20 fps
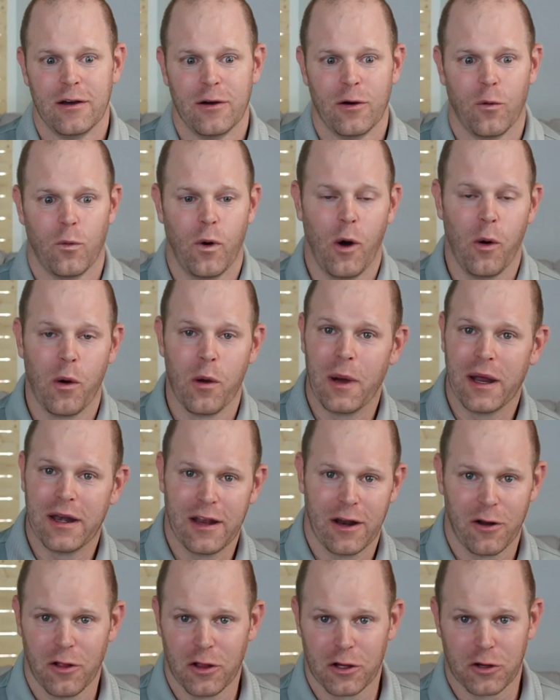while we might not
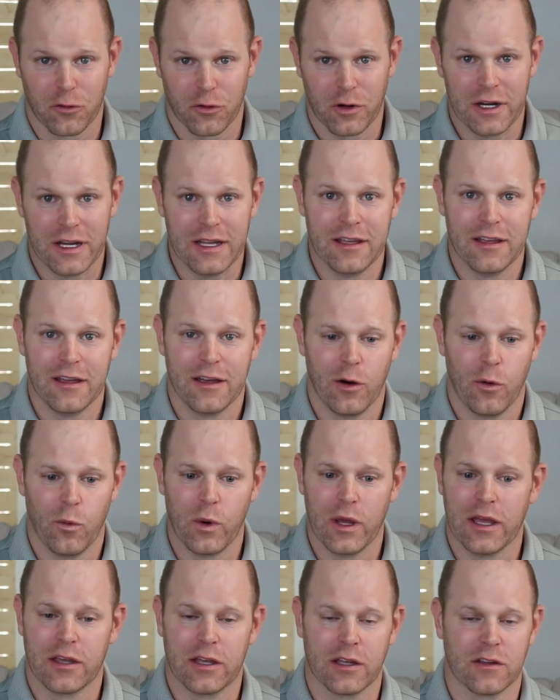all agree,
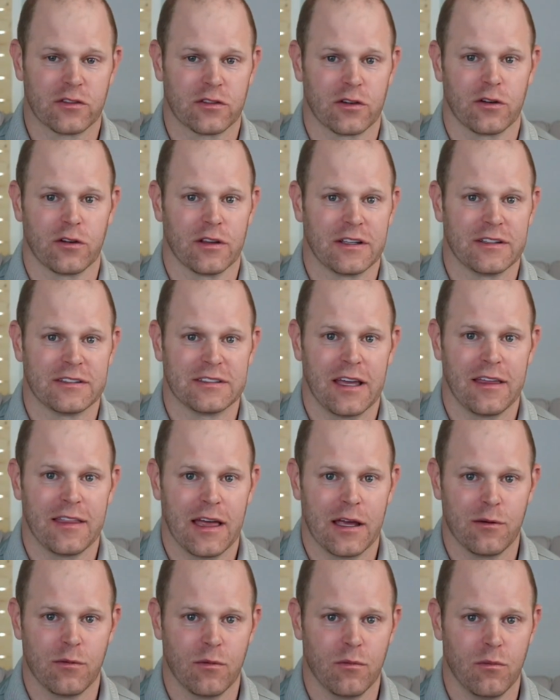we can certainly say
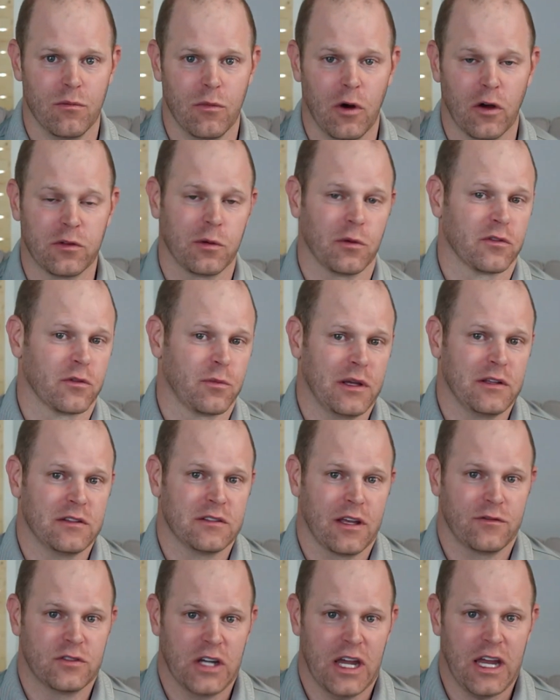that most people's opinions
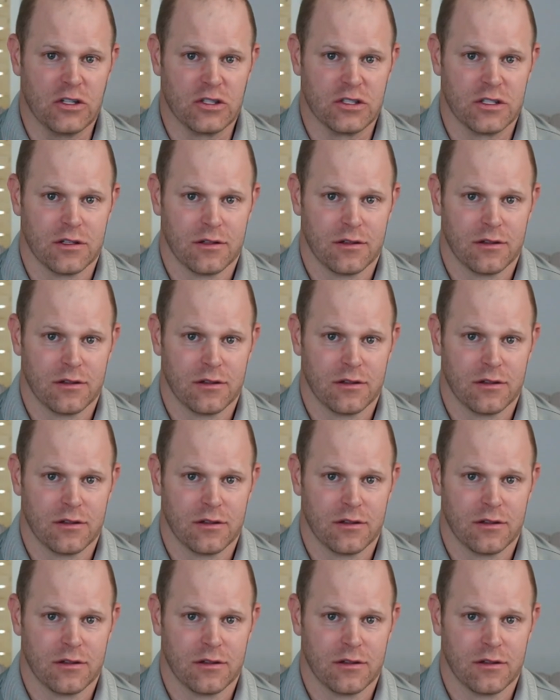have changed.